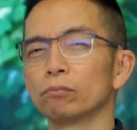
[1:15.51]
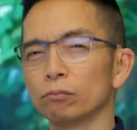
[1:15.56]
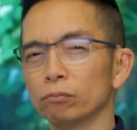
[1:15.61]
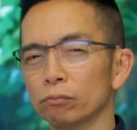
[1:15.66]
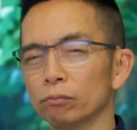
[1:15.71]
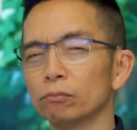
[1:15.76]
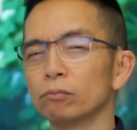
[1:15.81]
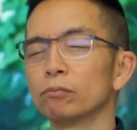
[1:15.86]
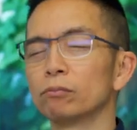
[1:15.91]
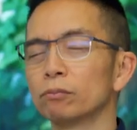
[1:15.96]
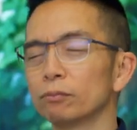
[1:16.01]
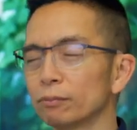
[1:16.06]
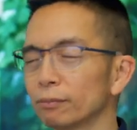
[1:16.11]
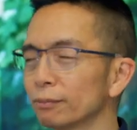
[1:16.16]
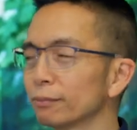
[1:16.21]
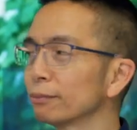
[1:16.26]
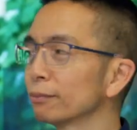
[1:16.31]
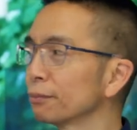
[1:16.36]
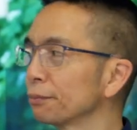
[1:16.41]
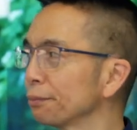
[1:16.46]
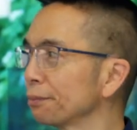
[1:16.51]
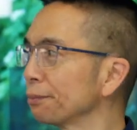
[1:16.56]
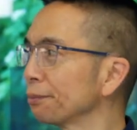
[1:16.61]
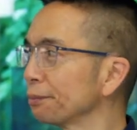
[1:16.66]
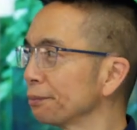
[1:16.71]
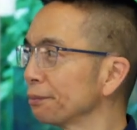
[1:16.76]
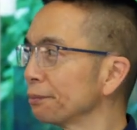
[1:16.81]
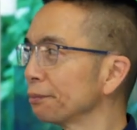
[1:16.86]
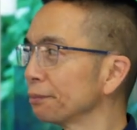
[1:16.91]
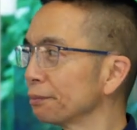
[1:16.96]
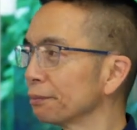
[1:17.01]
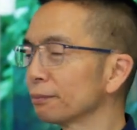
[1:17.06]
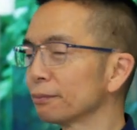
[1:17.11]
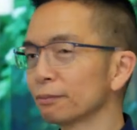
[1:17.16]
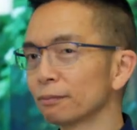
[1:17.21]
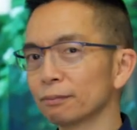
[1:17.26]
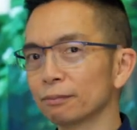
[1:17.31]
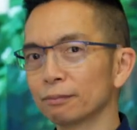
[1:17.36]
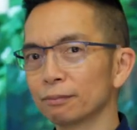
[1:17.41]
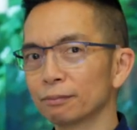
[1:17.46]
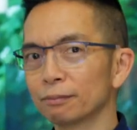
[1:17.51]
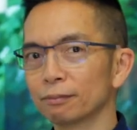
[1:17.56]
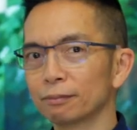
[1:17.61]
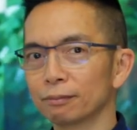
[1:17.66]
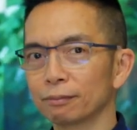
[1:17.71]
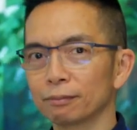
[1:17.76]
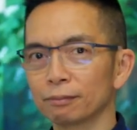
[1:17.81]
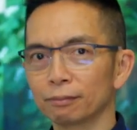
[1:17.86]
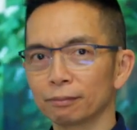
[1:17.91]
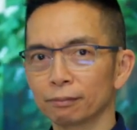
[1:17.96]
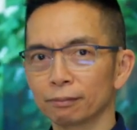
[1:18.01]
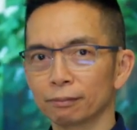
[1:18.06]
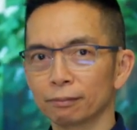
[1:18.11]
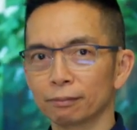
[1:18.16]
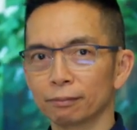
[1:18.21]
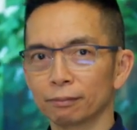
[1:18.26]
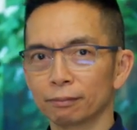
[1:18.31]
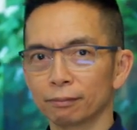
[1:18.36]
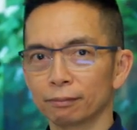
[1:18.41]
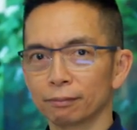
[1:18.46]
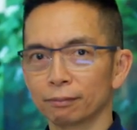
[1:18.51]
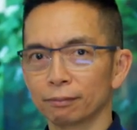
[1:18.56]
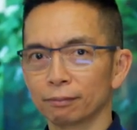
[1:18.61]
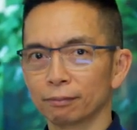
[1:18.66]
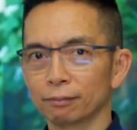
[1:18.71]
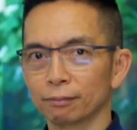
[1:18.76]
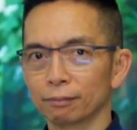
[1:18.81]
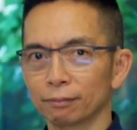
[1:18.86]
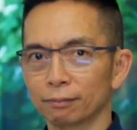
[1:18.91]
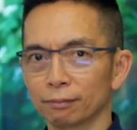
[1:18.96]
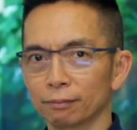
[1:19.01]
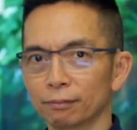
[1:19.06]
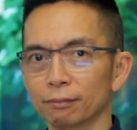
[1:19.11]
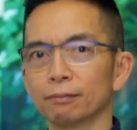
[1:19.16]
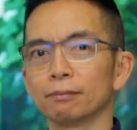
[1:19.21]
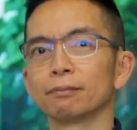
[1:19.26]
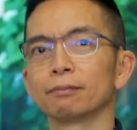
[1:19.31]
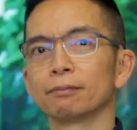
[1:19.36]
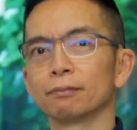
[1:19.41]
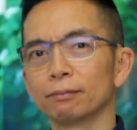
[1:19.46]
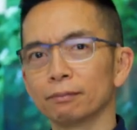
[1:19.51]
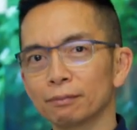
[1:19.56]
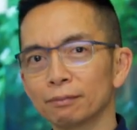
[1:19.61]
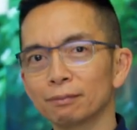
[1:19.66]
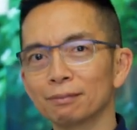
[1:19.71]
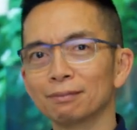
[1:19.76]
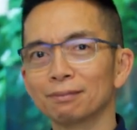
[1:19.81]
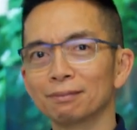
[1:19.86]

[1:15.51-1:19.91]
The person shown says nothing.